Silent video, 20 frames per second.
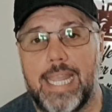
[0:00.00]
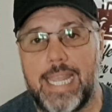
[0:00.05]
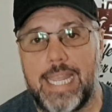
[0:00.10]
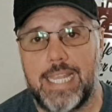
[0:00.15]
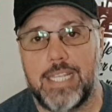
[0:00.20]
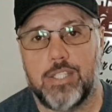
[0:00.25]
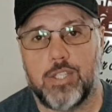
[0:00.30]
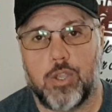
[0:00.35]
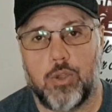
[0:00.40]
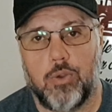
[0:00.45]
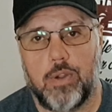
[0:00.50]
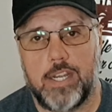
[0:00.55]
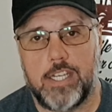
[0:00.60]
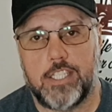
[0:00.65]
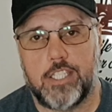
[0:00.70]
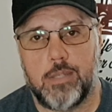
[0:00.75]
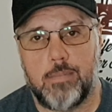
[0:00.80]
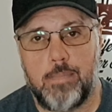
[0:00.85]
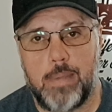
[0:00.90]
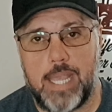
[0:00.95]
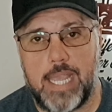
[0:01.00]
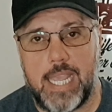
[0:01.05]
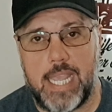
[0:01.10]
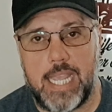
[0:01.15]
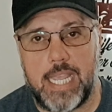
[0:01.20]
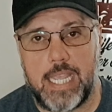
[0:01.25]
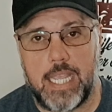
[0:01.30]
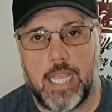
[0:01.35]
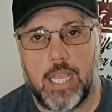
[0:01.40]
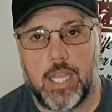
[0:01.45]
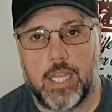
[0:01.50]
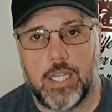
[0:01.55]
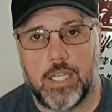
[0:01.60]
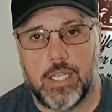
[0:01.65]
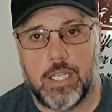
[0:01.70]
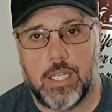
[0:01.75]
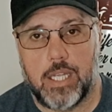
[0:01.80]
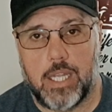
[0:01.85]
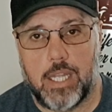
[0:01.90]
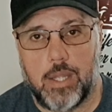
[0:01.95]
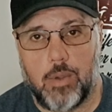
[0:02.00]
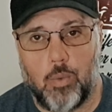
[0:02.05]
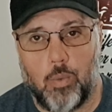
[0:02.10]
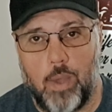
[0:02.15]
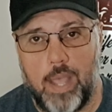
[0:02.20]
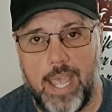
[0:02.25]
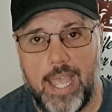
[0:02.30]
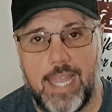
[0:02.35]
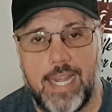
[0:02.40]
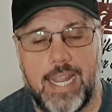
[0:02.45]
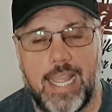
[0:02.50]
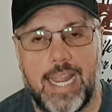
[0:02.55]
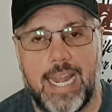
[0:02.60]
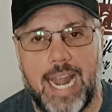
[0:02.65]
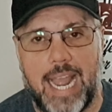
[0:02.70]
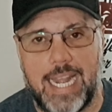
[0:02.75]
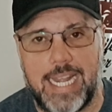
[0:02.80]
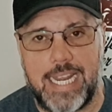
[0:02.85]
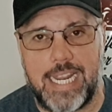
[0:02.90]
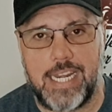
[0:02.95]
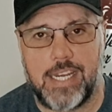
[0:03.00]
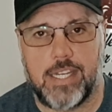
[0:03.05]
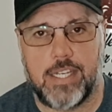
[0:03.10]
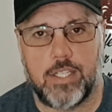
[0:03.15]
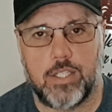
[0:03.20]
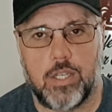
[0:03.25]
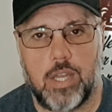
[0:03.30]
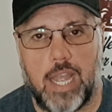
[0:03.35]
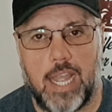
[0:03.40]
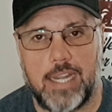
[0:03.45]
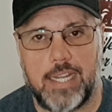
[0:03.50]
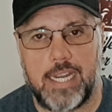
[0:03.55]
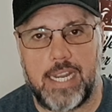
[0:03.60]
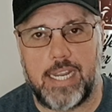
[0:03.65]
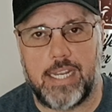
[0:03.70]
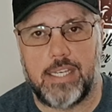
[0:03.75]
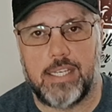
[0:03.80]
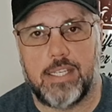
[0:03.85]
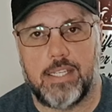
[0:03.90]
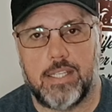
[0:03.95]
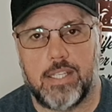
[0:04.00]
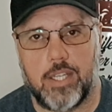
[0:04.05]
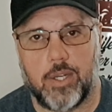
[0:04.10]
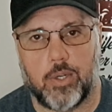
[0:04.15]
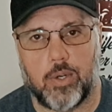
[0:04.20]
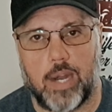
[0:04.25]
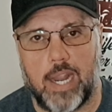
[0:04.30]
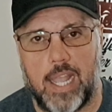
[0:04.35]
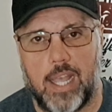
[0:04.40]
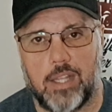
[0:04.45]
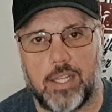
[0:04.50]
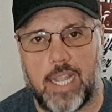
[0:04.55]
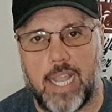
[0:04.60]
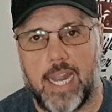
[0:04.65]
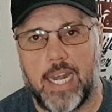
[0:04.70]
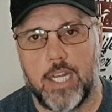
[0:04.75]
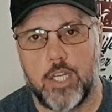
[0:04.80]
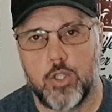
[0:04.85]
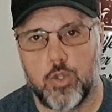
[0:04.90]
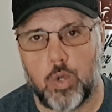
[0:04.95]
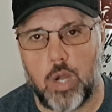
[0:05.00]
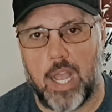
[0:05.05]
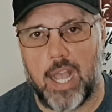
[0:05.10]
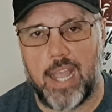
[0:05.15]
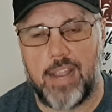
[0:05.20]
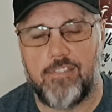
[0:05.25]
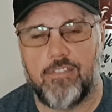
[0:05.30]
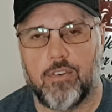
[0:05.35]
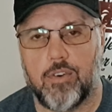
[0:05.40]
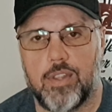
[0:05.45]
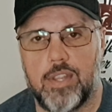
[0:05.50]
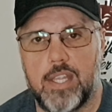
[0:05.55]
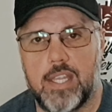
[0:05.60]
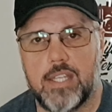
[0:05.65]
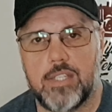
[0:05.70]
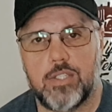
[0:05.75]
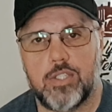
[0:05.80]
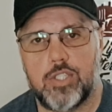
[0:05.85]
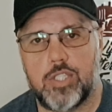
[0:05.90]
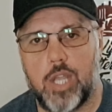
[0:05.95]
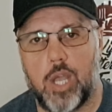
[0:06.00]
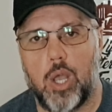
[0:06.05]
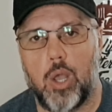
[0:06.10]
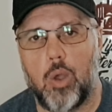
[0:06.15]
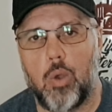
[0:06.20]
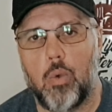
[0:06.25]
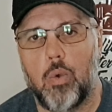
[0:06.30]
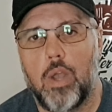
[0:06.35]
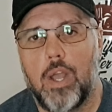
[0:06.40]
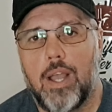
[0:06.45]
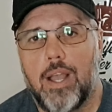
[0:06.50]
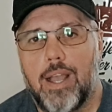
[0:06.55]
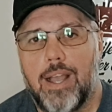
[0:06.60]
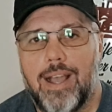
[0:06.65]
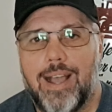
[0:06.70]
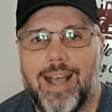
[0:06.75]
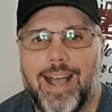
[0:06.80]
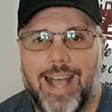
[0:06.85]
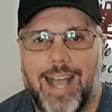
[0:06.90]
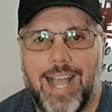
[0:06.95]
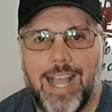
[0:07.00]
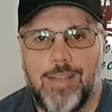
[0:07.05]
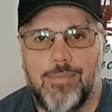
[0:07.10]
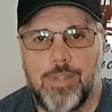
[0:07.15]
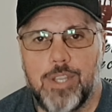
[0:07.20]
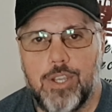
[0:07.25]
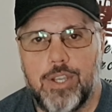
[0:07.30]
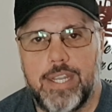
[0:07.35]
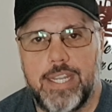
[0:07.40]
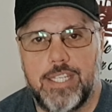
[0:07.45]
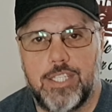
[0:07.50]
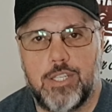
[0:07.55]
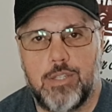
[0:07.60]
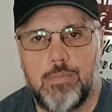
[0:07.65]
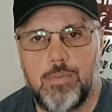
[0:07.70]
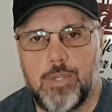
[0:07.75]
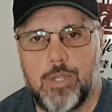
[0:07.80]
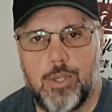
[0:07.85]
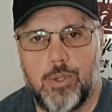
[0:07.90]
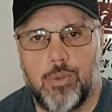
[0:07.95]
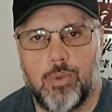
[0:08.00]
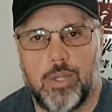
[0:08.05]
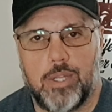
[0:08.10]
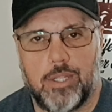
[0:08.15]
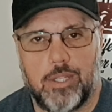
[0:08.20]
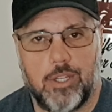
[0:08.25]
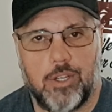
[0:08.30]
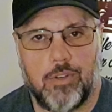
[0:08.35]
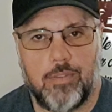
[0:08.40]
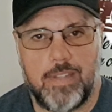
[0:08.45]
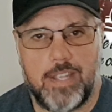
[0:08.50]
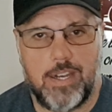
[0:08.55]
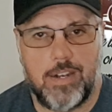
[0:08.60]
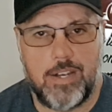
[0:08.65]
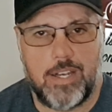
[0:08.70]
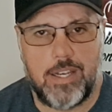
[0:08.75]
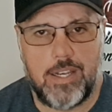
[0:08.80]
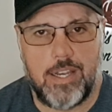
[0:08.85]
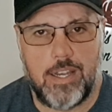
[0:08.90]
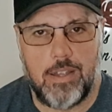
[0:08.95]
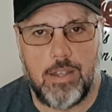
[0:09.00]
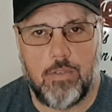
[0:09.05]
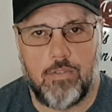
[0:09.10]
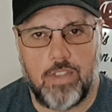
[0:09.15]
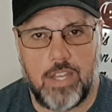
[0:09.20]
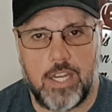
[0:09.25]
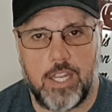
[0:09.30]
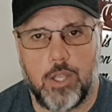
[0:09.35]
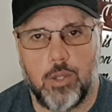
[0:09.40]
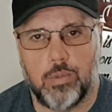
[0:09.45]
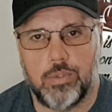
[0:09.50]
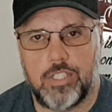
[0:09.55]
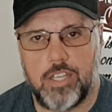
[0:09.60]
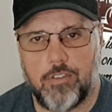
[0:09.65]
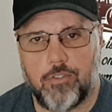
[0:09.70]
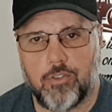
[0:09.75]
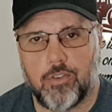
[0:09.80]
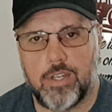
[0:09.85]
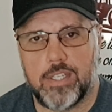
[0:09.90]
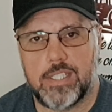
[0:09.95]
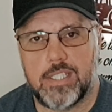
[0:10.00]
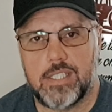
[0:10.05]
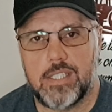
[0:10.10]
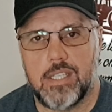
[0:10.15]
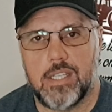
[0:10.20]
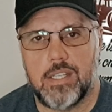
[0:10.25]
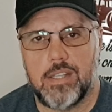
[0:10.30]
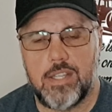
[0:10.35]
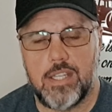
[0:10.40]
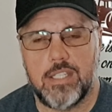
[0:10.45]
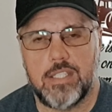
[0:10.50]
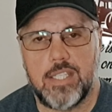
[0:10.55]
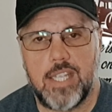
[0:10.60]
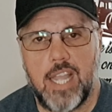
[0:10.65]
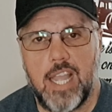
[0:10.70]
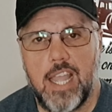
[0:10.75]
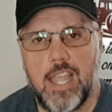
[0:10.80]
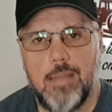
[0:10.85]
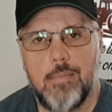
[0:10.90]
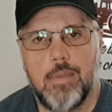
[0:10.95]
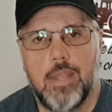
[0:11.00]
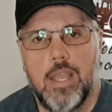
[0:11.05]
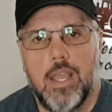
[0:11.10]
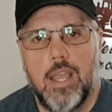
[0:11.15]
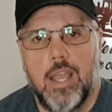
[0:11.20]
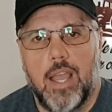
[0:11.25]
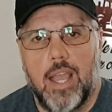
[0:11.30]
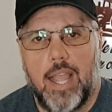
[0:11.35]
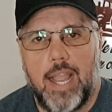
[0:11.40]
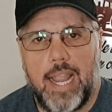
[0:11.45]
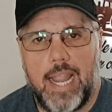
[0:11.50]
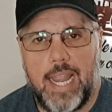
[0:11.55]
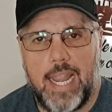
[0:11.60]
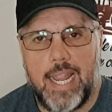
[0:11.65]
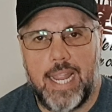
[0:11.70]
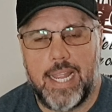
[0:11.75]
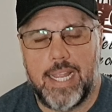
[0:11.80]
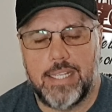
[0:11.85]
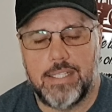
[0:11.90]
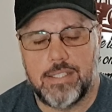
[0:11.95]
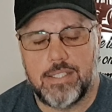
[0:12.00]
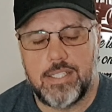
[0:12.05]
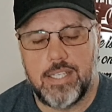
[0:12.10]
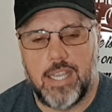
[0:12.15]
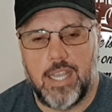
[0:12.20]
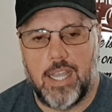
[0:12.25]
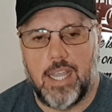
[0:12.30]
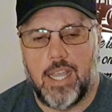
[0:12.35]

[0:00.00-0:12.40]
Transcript: is going to be wet, and I need the ground kind of dry for this. So I'm going to do a little bit of video different this time. And